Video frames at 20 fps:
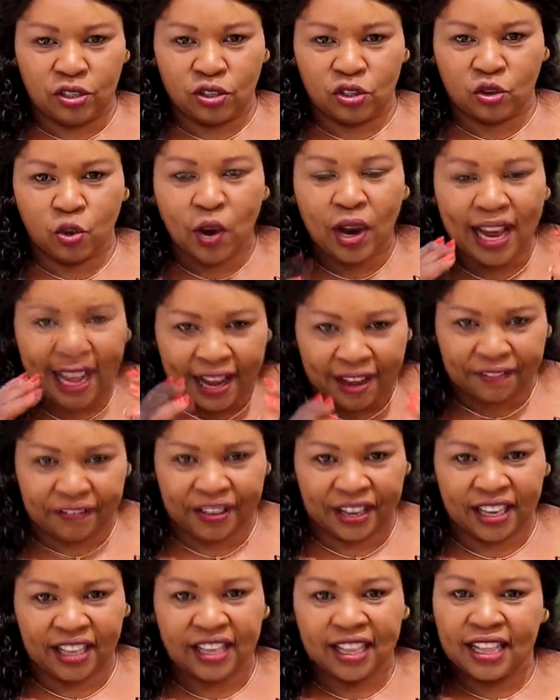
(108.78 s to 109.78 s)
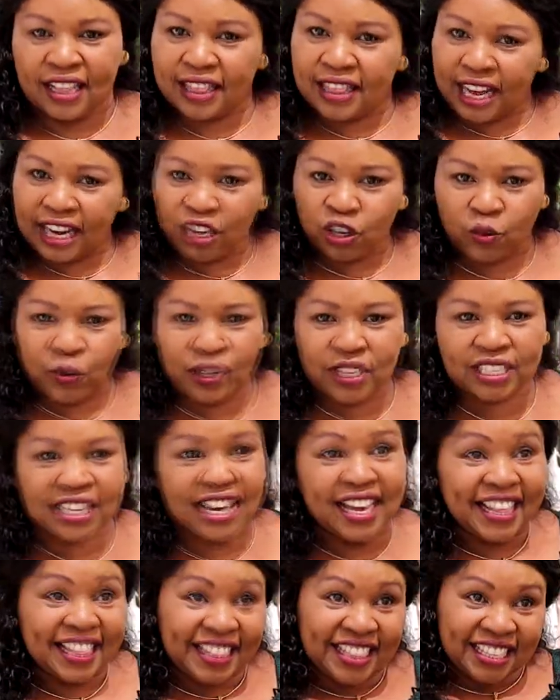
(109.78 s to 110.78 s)
to having that which
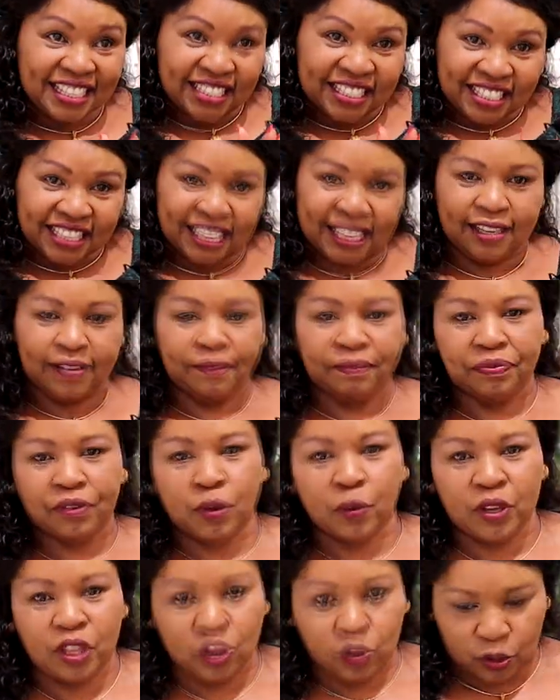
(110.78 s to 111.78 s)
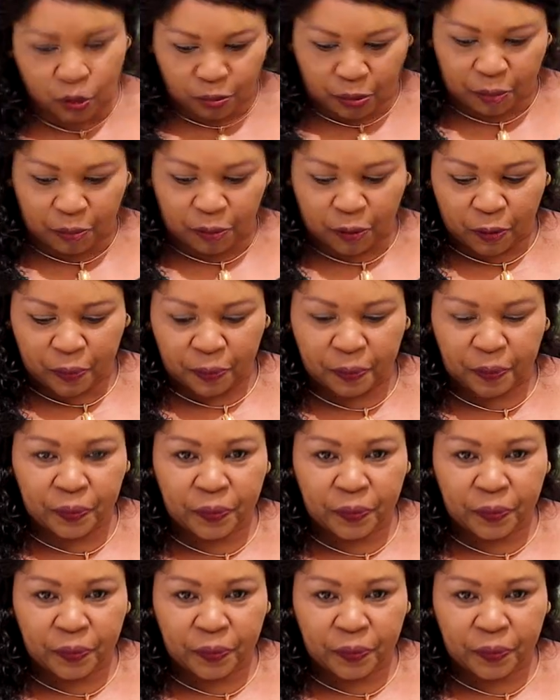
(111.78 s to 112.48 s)
they see with those people.